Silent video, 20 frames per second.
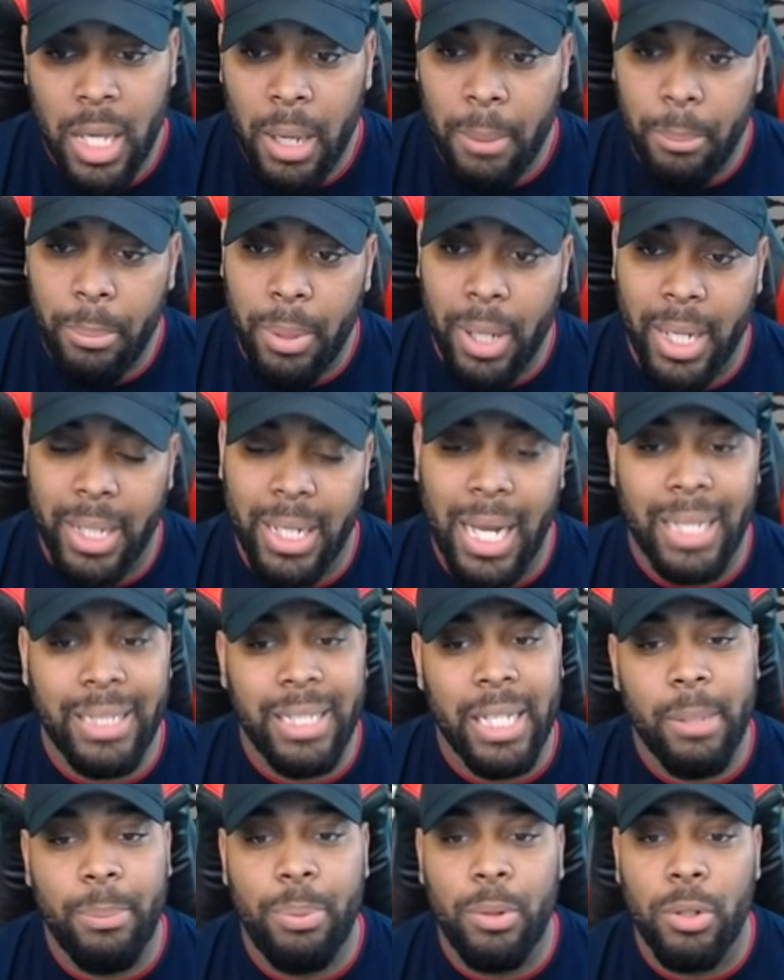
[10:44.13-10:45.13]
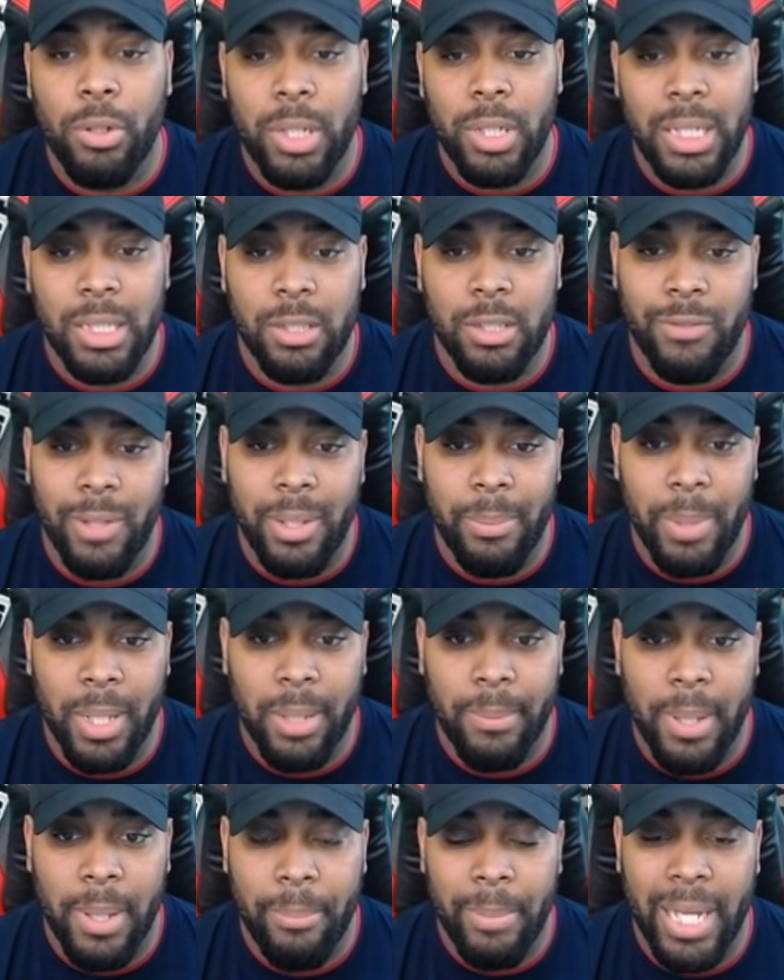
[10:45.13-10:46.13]
But I did pull these 3 big
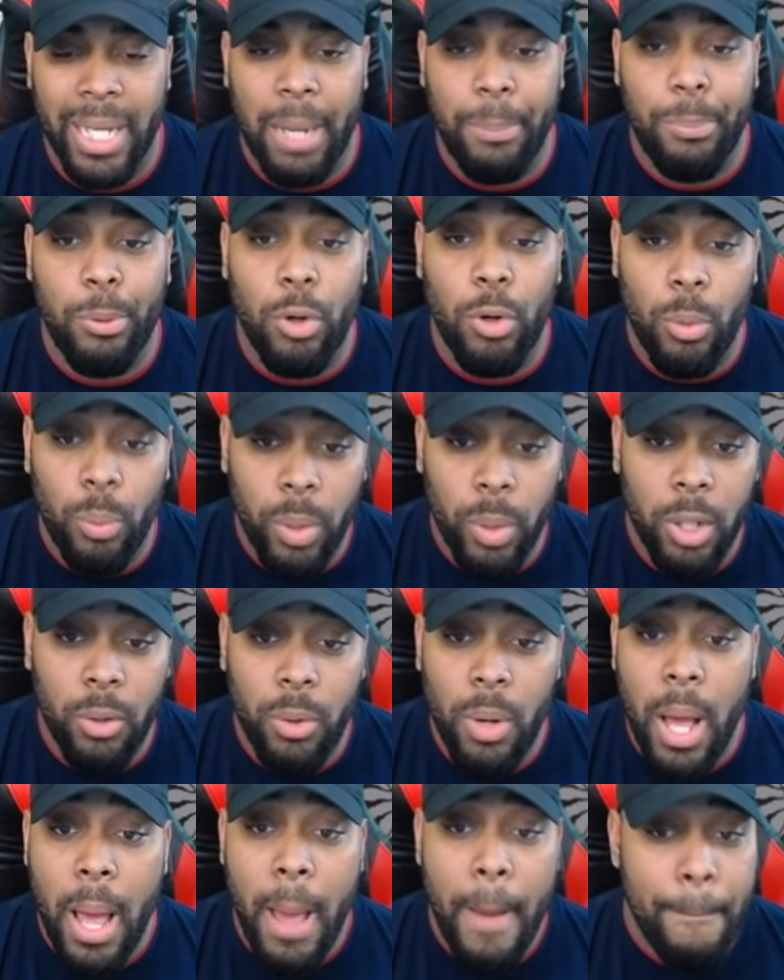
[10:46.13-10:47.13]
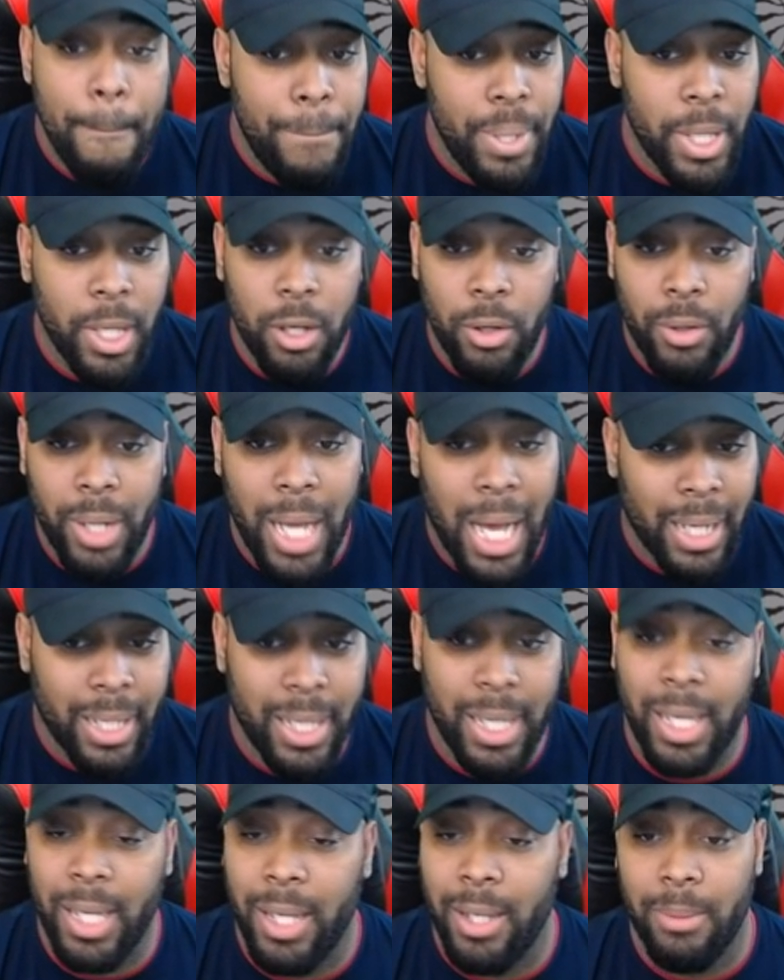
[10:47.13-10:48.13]
men, man. I pulled Wilt, Bill, and
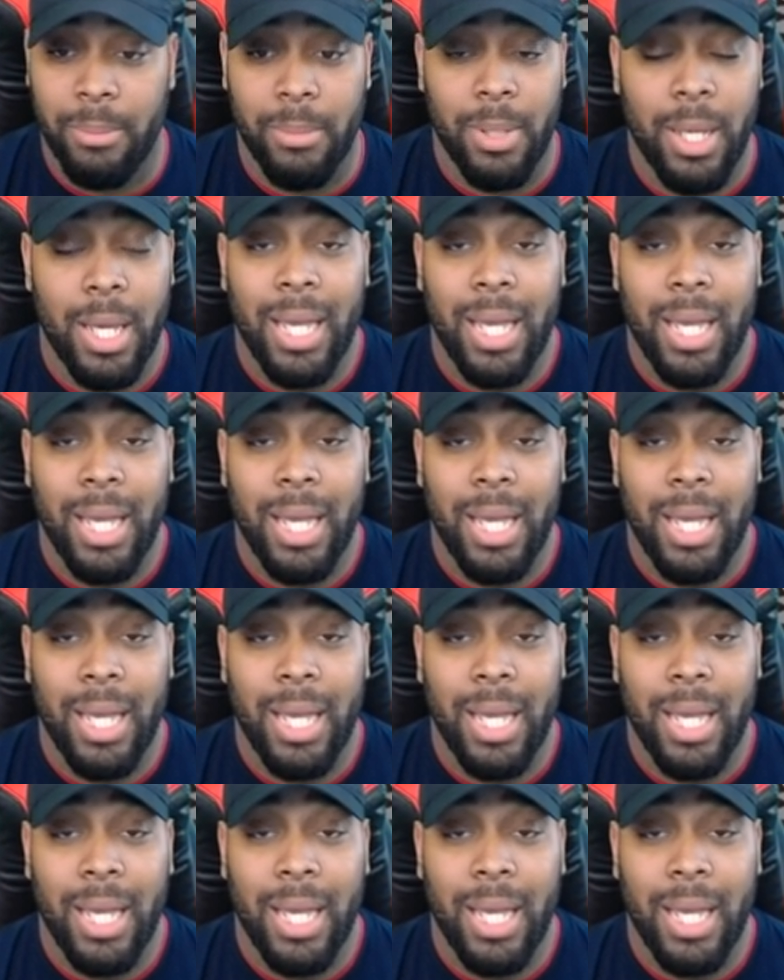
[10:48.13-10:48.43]
Hakeem.